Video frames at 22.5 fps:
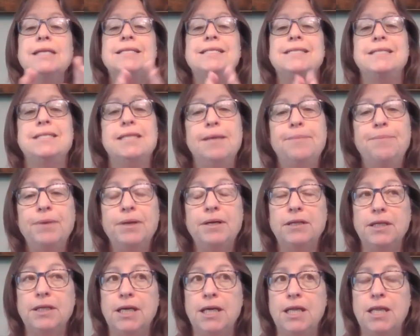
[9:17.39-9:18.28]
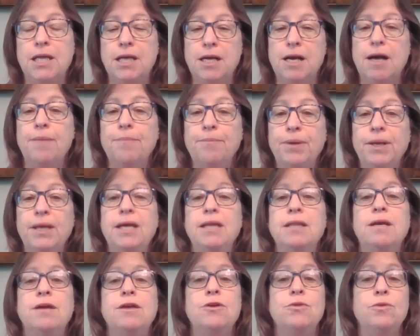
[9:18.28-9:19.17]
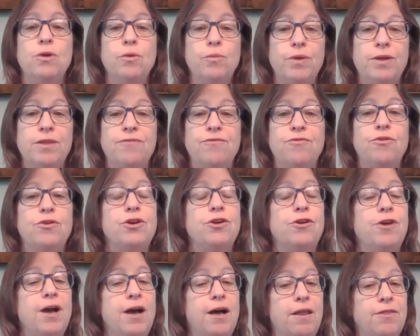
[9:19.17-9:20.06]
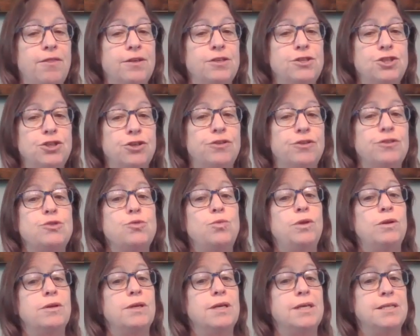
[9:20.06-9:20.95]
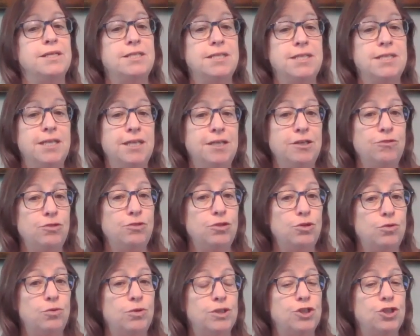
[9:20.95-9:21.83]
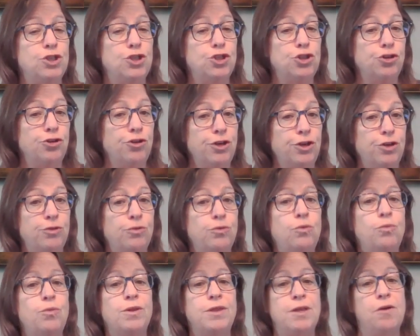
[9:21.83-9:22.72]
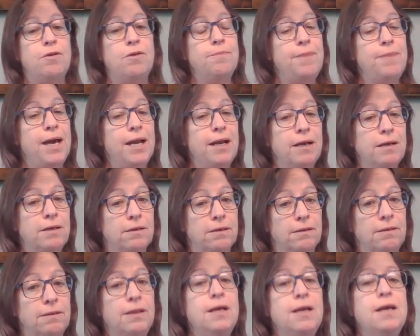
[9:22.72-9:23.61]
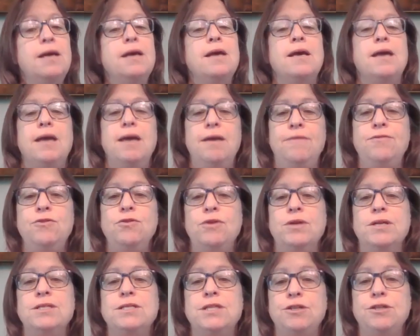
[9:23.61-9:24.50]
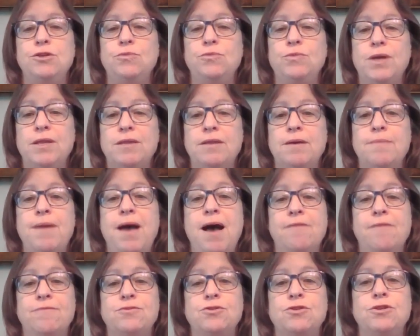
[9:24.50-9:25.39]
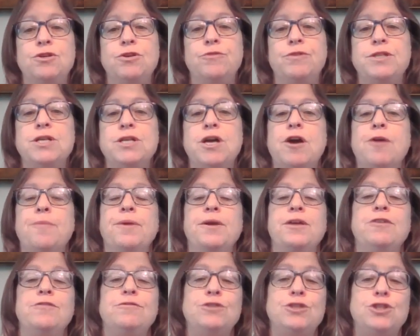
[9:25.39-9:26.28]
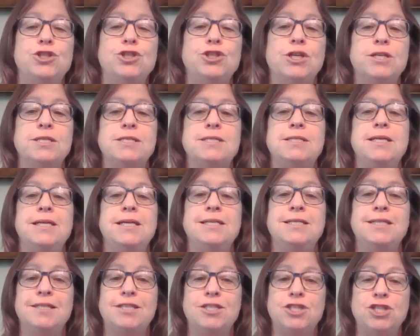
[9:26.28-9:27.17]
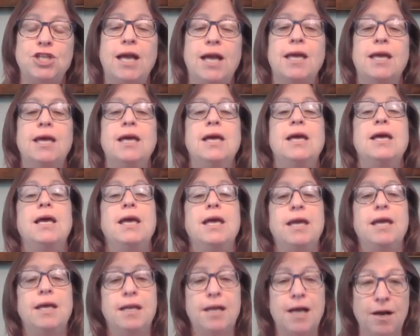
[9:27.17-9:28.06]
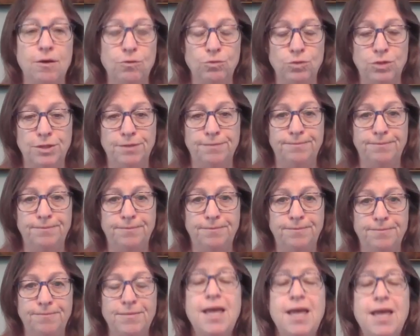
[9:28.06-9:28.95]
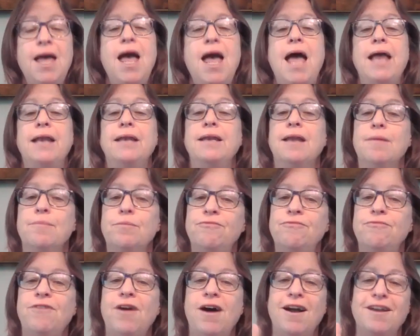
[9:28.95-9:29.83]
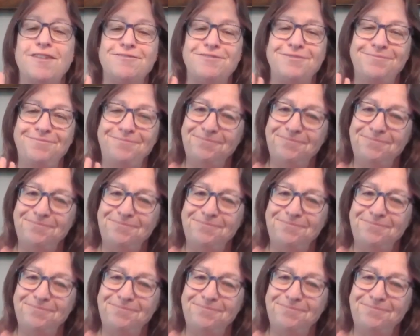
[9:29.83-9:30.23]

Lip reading: typically the company that you are with for your health insurance will continue to insure you without a medical if you continue with them after your retirement. You just need to check it out. And number 5,